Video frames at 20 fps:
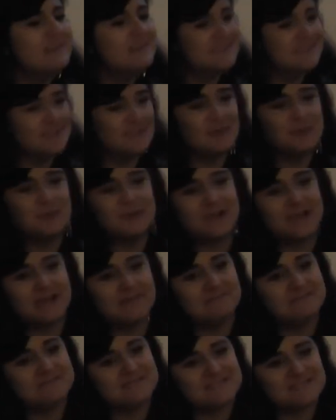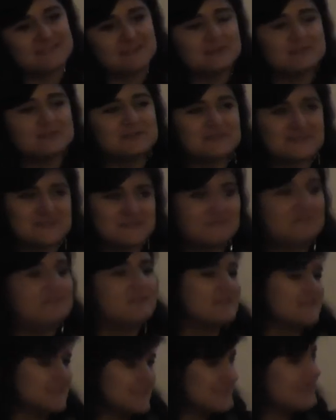the new leftists also
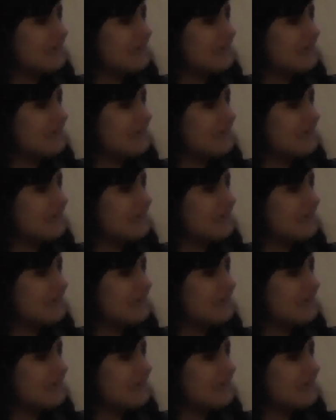feels